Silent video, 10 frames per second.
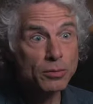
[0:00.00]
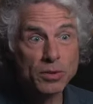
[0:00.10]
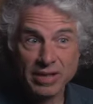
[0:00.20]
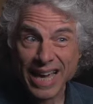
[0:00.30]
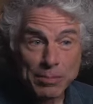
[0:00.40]
in
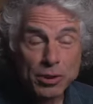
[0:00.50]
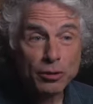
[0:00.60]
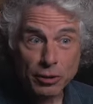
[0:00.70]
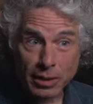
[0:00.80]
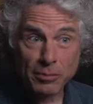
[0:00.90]
terms of the
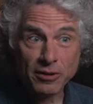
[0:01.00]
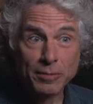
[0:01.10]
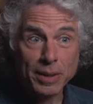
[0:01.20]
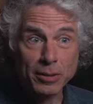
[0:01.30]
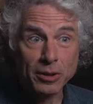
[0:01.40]
absolute number of
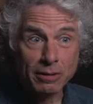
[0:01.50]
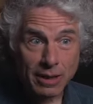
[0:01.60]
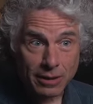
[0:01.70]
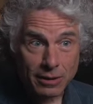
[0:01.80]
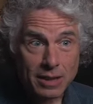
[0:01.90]
people
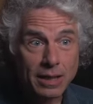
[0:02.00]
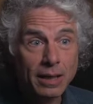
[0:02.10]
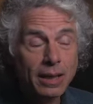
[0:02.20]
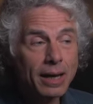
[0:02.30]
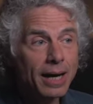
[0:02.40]
killed.
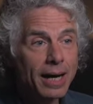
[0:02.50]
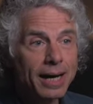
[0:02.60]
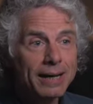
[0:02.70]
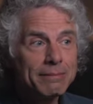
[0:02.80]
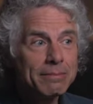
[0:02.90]

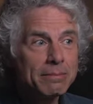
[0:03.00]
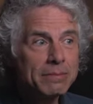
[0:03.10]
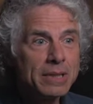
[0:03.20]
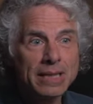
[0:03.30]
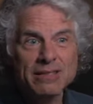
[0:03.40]
Uh,
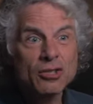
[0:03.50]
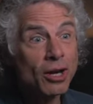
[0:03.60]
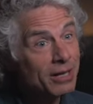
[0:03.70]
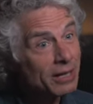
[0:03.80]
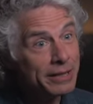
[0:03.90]
it's
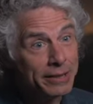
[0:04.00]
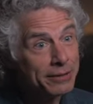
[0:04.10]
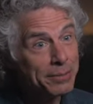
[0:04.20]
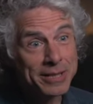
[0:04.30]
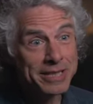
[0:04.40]
not clear,
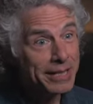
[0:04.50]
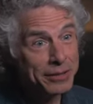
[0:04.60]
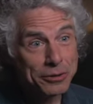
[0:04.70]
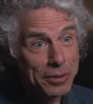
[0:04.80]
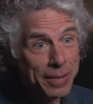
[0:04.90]
depends how you
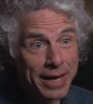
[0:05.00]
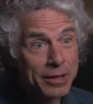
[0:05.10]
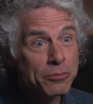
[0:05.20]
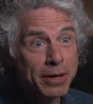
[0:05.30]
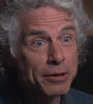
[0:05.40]
do the
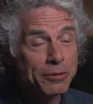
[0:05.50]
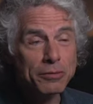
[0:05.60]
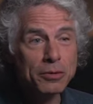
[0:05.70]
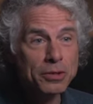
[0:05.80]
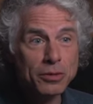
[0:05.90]
math, whether it
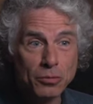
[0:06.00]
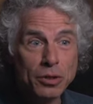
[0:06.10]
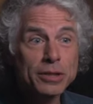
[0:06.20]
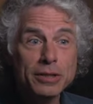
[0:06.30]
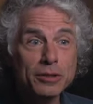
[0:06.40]
was the
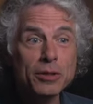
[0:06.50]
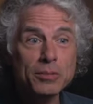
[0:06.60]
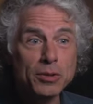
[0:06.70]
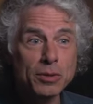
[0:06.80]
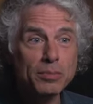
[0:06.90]
worst in
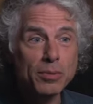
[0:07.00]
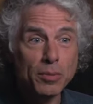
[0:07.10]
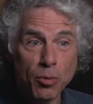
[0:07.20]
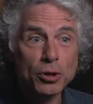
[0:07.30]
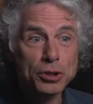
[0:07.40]
terms of the
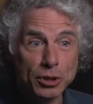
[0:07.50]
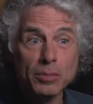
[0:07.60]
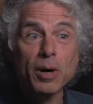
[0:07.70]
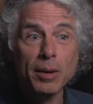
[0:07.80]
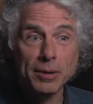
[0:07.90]
proportion of the
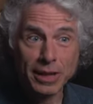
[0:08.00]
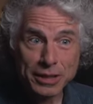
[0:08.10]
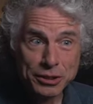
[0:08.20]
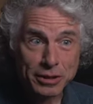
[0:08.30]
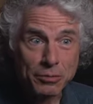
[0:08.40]

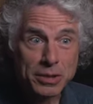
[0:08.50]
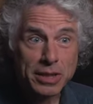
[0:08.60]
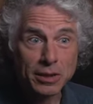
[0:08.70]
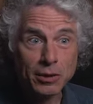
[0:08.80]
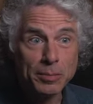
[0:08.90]
population that was
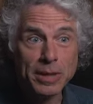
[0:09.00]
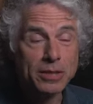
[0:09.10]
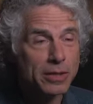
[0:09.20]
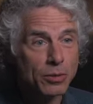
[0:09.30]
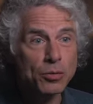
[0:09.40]
killed,
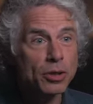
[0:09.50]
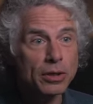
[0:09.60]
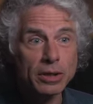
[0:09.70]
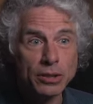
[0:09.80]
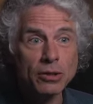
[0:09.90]
because there
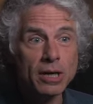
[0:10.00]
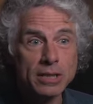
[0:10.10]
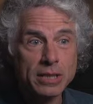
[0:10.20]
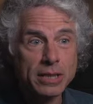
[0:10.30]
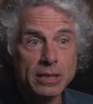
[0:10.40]
were
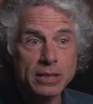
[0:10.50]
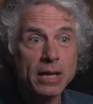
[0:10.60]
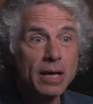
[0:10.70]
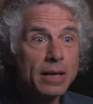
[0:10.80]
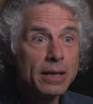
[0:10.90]
atrocities
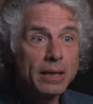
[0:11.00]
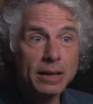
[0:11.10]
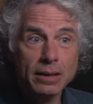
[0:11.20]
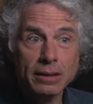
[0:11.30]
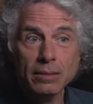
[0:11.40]

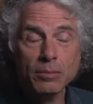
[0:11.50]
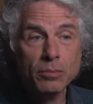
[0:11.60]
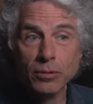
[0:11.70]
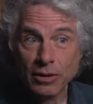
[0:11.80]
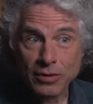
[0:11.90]
in
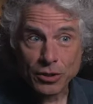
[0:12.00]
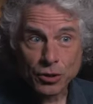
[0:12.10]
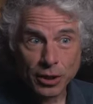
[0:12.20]
previous